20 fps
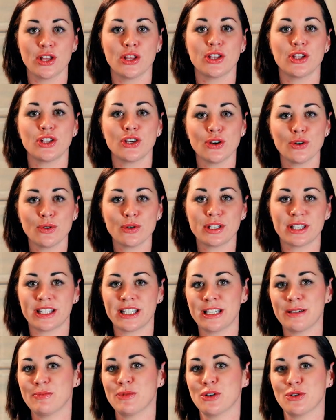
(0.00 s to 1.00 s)
the
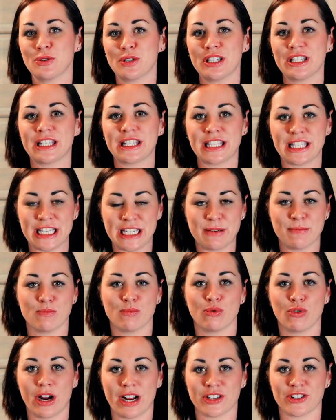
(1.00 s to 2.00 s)
Eurosteam uses steam
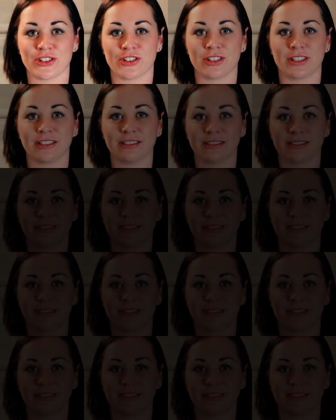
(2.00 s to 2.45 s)
pressure.